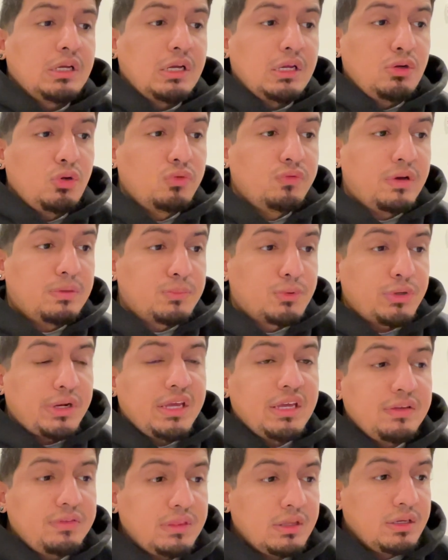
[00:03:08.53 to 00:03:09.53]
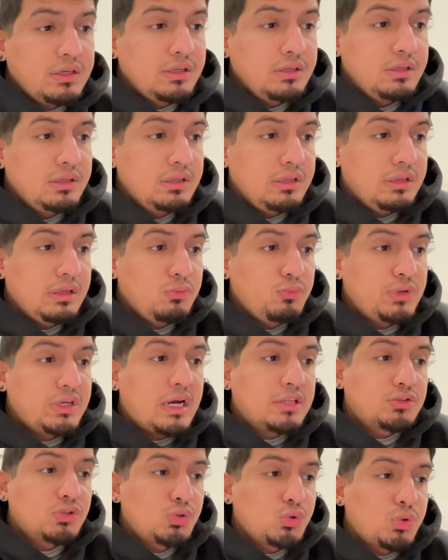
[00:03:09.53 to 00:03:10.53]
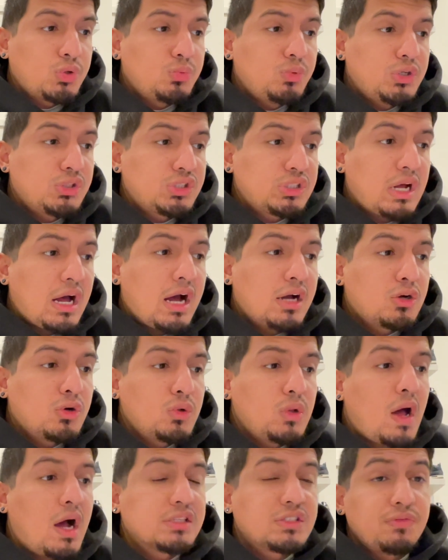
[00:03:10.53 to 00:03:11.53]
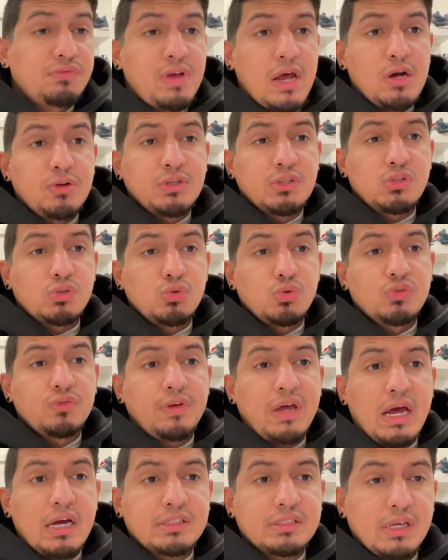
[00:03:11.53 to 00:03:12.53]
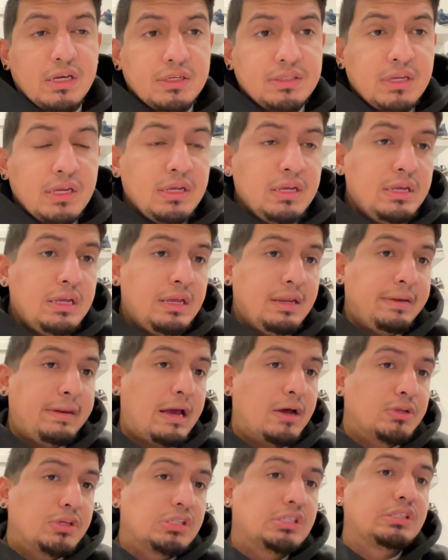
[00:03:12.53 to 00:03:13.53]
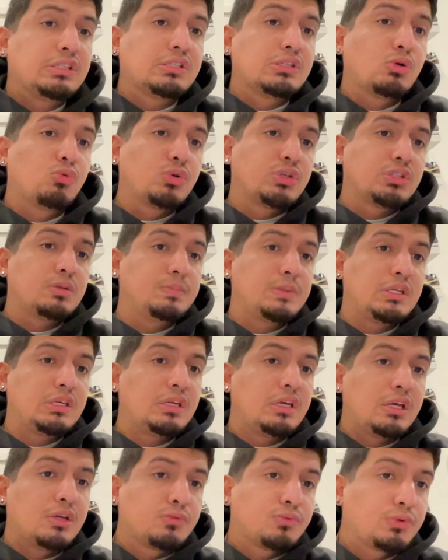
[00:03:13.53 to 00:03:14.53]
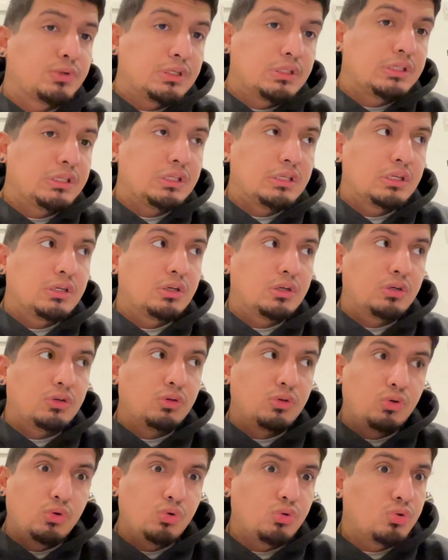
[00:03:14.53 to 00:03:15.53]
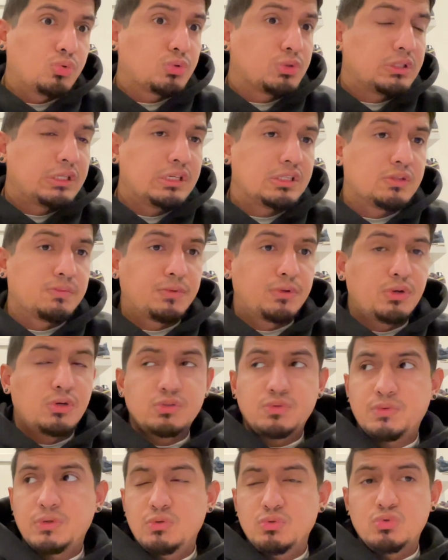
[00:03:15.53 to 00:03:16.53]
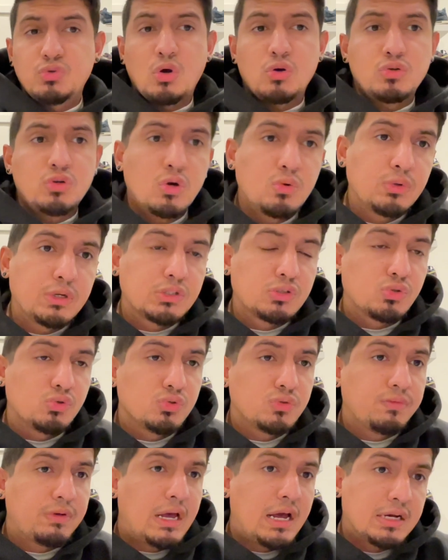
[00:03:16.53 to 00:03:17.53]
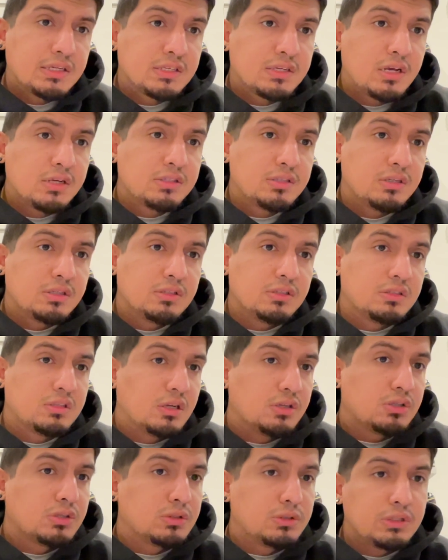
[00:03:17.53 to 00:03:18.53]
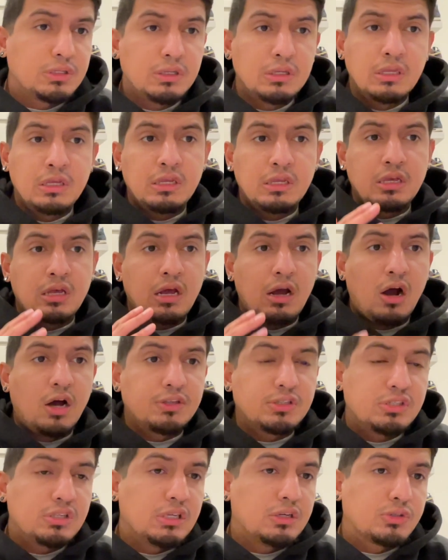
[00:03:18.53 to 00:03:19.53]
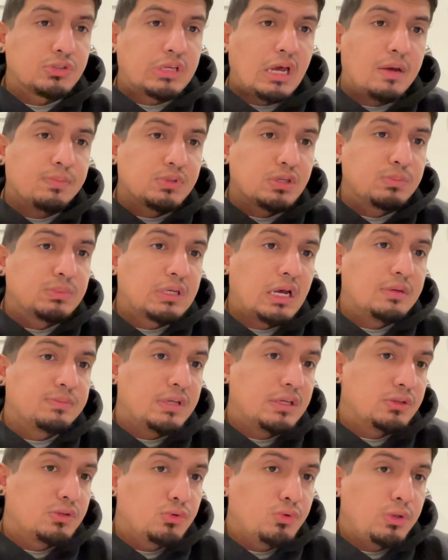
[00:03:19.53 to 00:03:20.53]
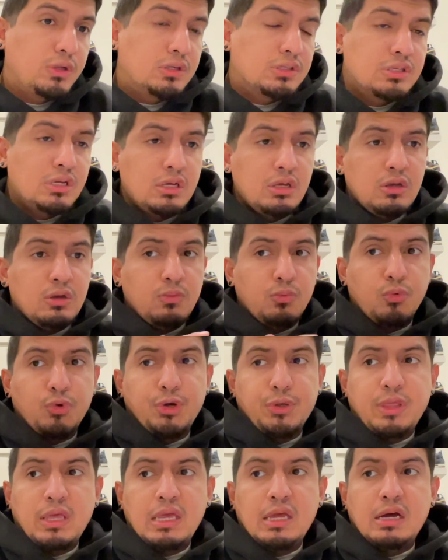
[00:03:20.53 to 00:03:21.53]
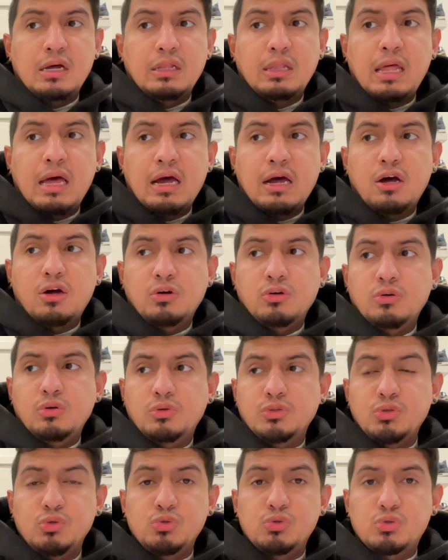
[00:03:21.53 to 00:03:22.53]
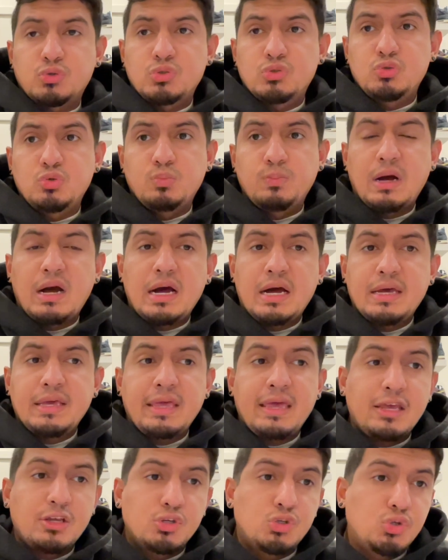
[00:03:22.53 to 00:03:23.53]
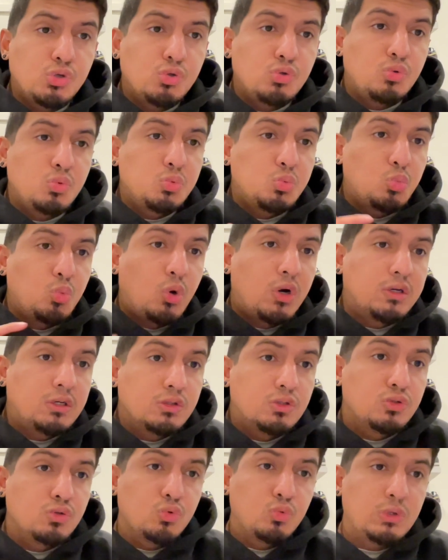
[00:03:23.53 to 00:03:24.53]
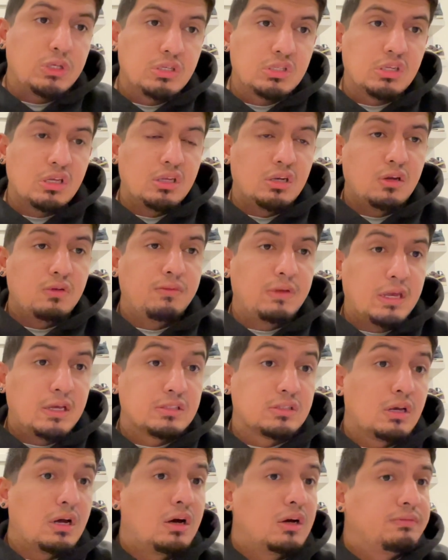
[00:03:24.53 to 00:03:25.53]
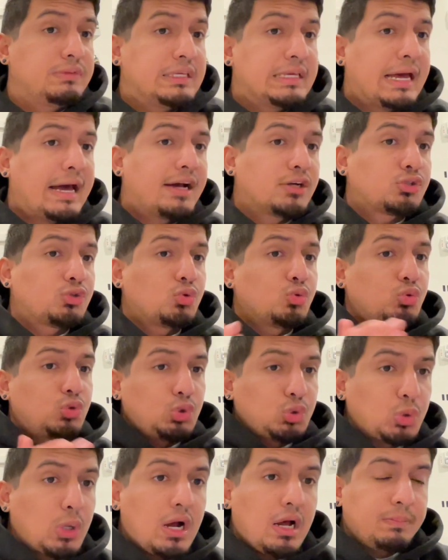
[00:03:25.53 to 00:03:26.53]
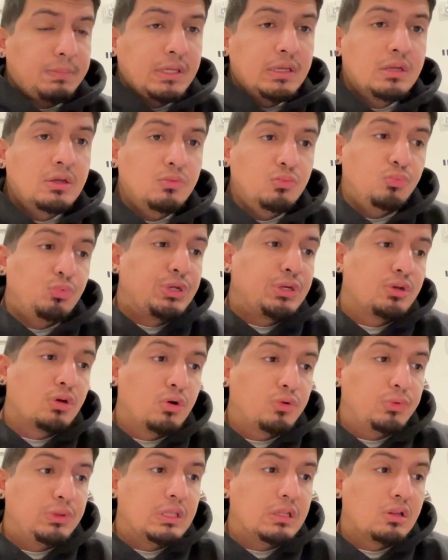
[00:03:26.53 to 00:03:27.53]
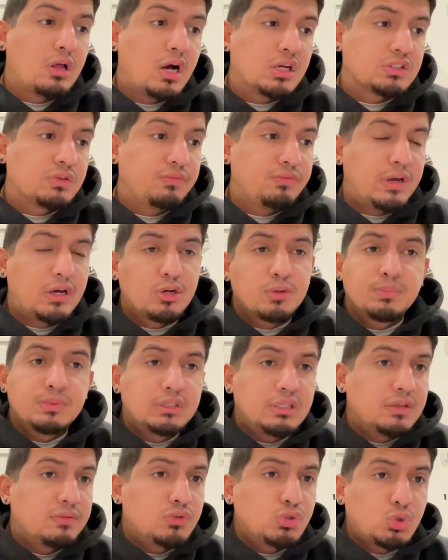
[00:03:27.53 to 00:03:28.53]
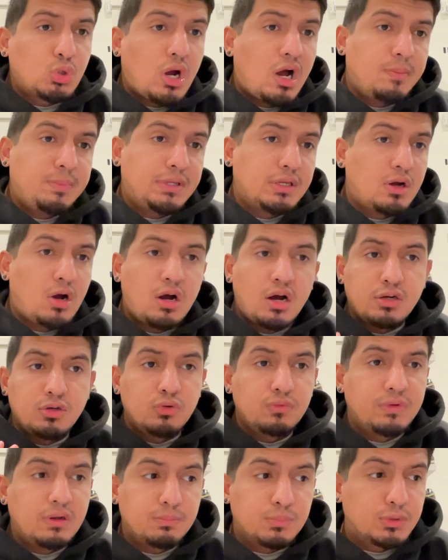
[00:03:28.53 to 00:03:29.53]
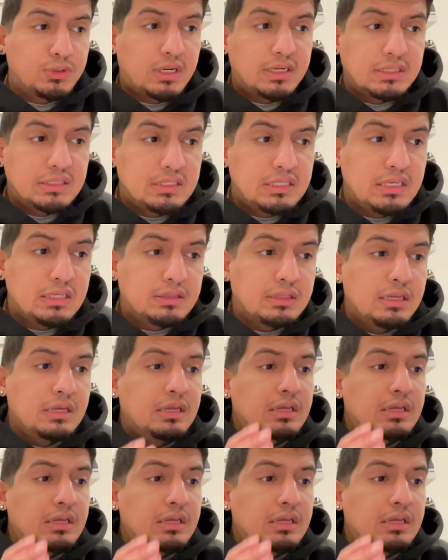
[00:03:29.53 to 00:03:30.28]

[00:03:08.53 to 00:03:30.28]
November 8th, we got the Jordan 1 Chicago Lost and Found exclusive access. Now, this is going to be a really cool release. For those of you who don't know what exclusive access is, essentially on the sneakers app, sometimes they do this where they allow users to buy a shoe 1 to 2 weeks in advance of the actual drop. We know the Lost and Found, I believe, is dropping on November 19th.